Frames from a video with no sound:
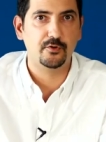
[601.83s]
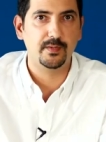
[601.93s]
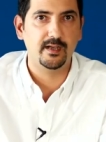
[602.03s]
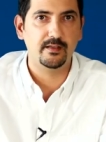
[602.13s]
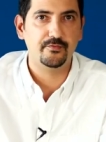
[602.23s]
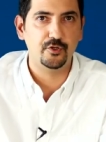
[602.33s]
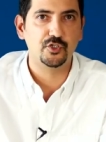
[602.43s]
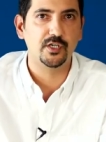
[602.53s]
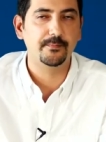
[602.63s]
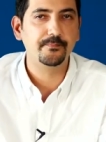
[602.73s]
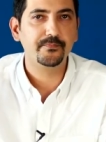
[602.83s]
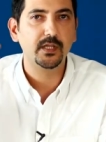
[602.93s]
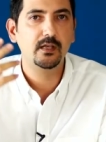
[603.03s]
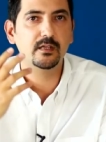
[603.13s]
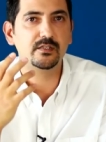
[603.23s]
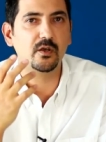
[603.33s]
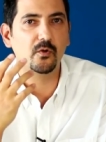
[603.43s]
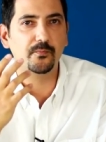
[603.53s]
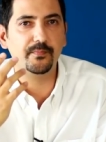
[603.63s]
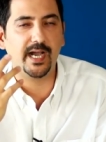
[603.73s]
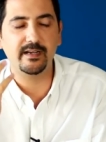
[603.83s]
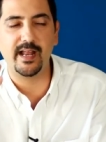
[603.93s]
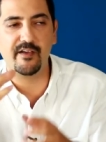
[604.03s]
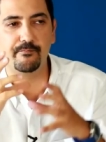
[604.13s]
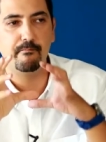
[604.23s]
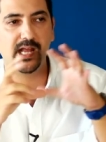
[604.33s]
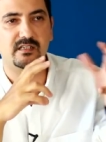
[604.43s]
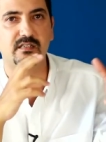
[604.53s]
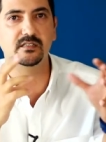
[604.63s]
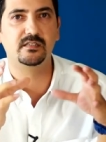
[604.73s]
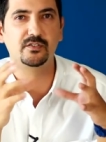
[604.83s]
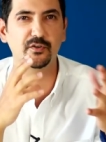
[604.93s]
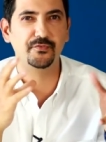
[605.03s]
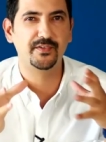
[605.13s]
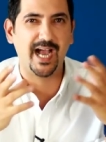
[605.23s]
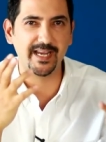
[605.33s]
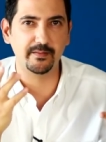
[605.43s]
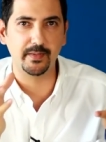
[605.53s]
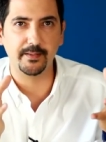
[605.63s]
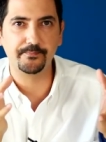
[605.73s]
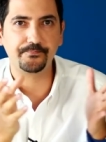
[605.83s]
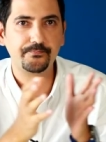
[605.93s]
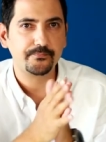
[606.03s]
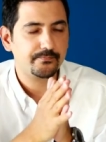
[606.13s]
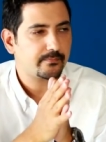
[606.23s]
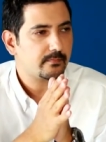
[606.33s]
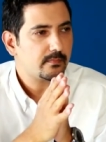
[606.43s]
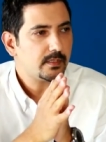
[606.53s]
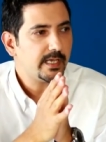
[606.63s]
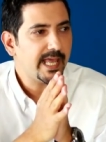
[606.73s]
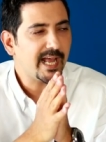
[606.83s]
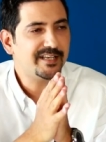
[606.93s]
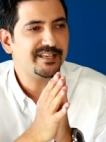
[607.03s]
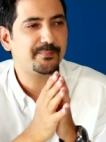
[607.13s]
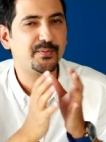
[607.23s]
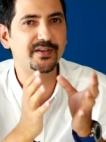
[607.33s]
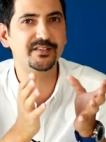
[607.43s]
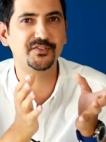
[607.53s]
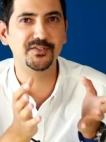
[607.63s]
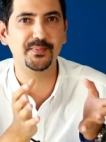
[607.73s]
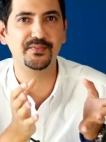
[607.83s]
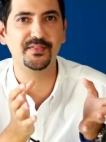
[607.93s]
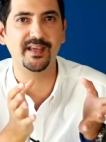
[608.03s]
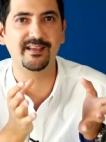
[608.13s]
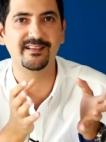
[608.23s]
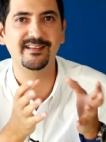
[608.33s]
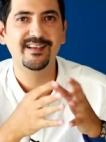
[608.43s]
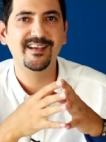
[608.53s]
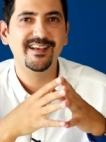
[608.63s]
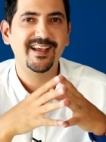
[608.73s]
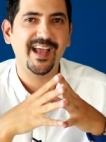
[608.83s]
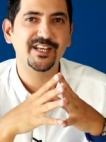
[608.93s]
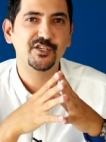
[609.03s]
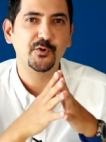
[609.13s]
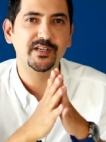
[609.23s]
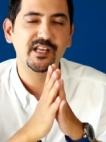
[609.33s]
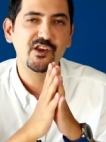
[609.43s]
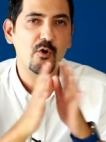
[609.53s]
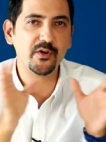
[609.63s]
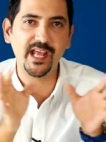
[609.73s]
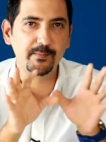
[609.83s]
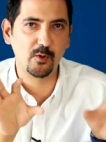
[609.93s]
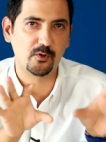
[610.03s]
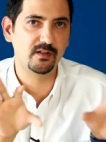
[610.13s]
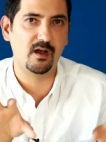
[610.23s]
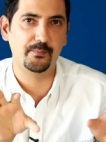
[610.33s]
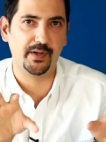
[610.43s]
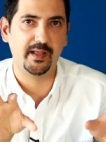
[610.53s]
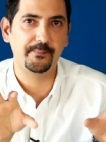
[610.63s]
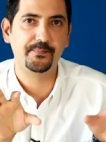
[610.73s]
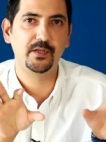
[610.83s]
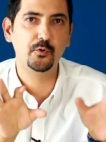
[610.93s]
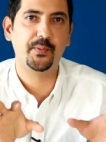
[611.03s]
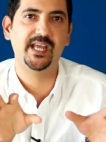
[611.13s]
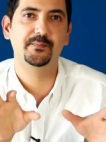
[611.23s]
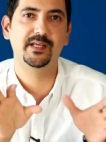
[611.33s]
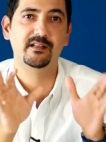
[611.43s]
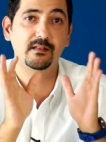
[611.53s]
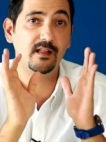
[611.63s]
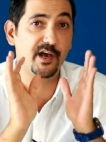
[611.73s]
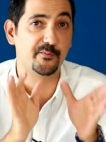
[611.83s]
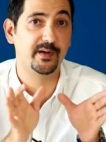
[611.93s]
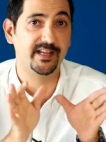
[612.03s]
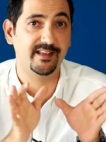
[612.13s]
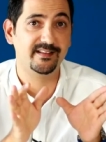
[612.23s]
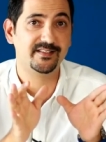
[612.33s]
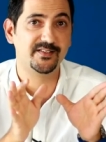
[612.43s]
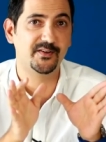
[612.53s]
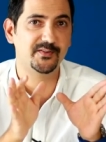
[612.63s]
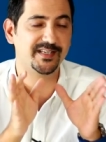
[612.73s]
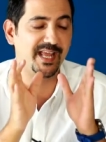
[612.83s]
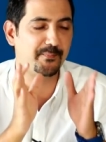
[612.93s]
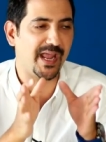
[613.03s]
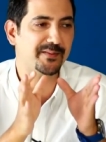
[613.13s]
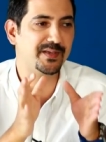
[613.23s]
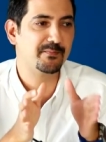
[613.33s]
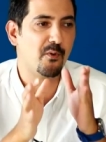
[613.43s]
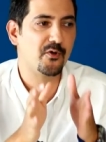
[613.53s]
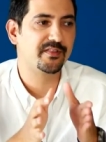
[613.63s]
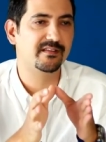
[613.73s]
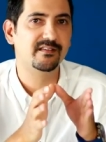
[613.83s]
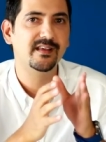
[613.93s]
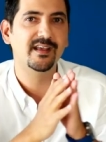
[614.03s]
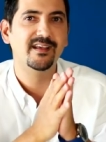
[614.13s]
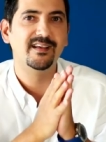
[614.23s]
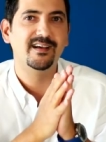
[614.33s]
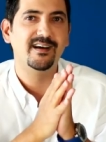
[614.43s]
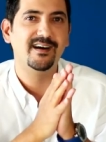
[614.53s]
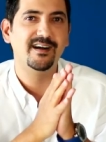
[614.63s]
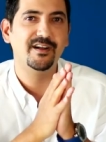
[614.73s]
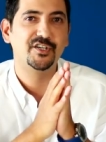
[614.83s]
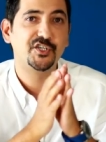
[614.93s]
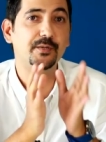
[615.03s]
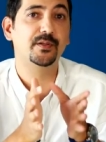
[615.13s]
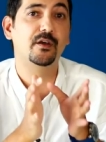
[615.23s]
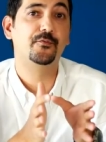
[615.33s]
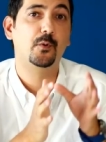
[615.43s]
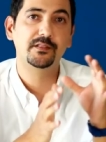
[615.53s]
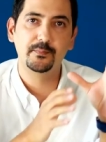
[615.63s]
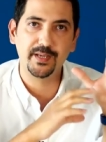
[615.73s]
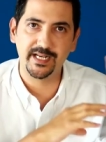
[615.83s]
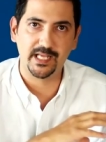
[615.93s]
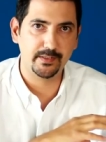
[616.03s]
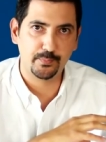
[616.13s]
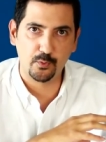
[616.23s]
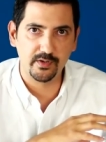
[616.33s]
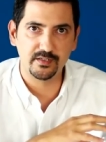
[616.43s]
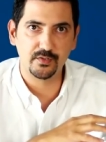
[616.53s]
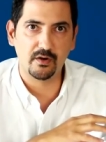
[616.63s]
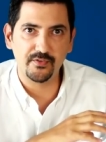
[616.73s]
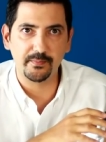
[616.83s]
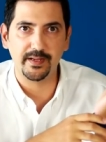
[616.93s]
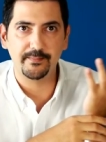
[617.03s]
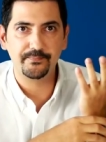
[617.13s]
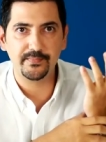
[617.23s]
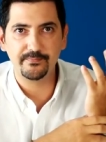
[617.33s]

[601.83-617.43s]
for my future. So I didn't have mentors sort of guiding me. And I did a pretty stupid thing and joined a no-name local company who paid me a lot of money. So they paid me more than uh, triple of what the big-name employers offered me.